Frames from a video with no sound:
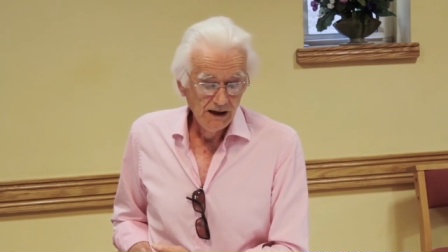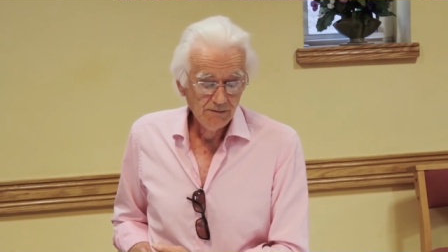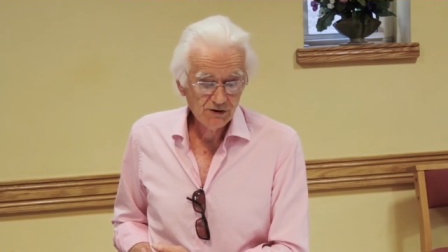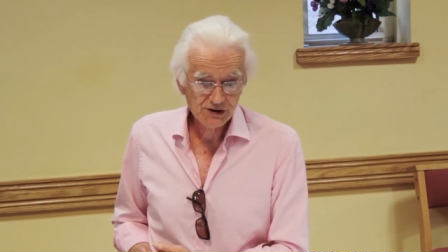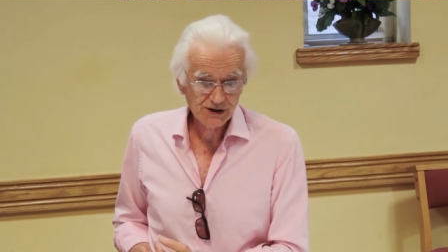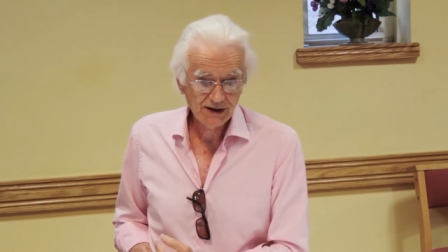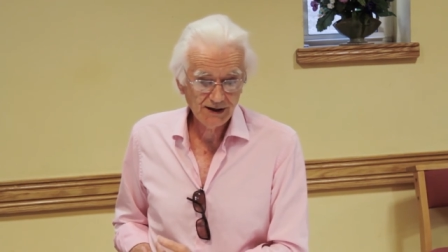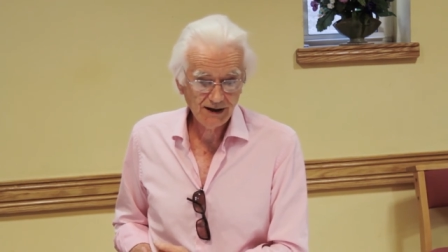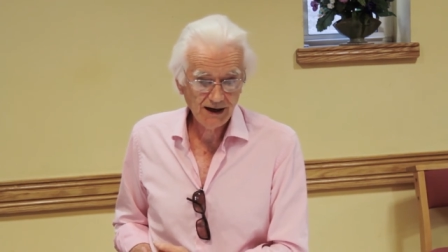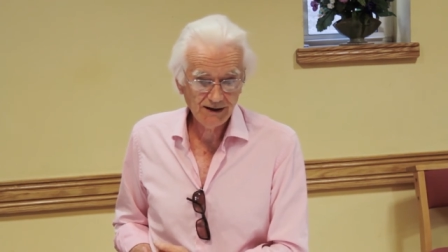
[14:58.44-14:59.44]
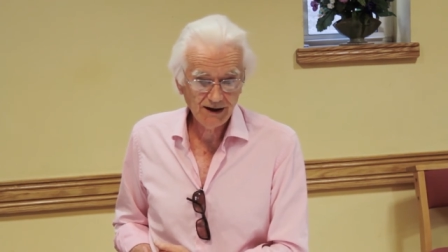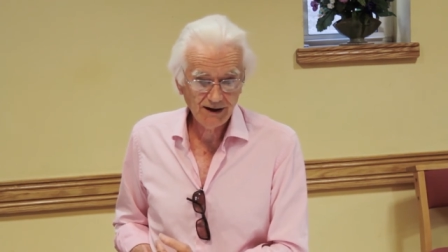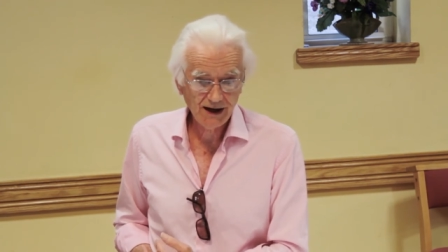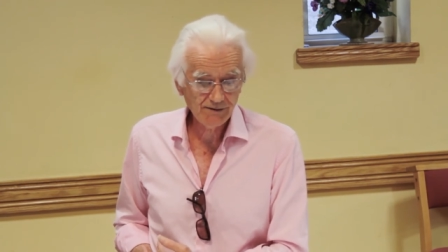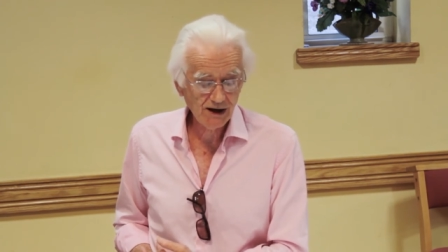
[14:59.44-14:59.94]
it was,
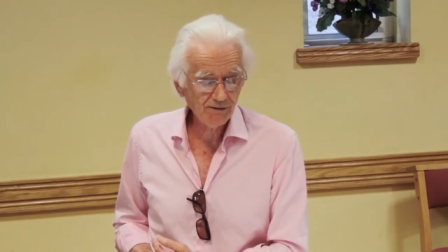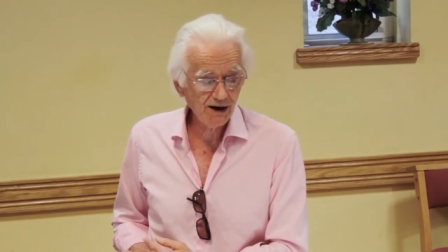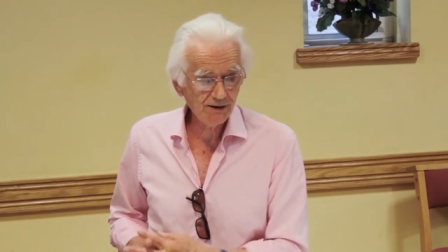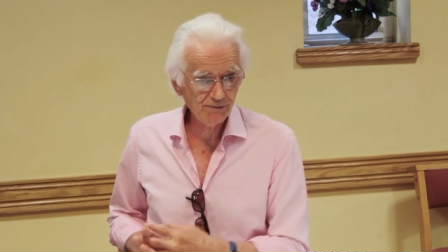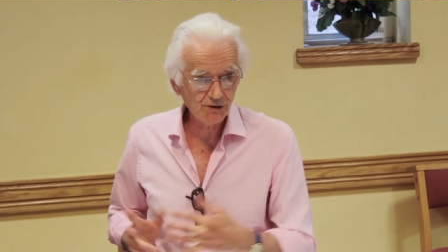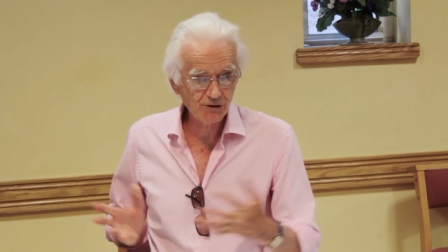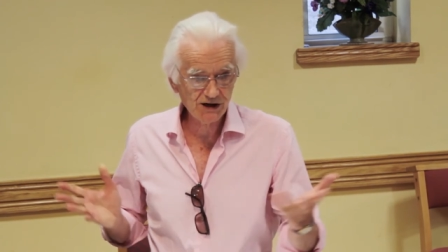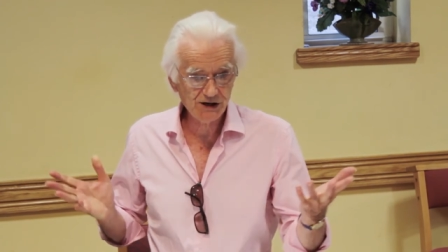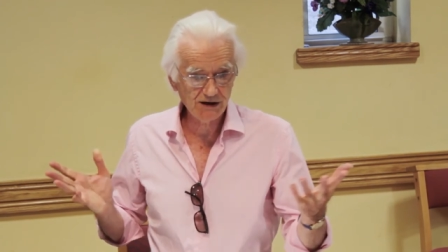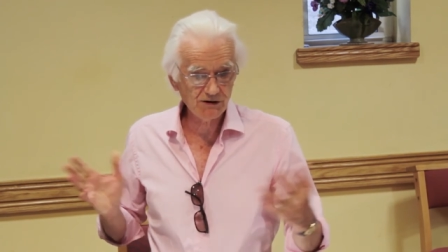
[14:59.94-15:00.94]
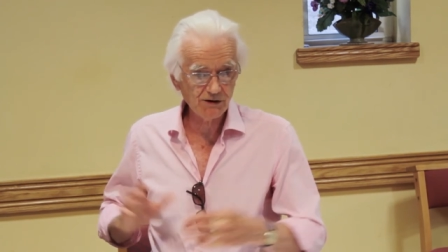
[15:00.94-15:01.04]
have I regretted it?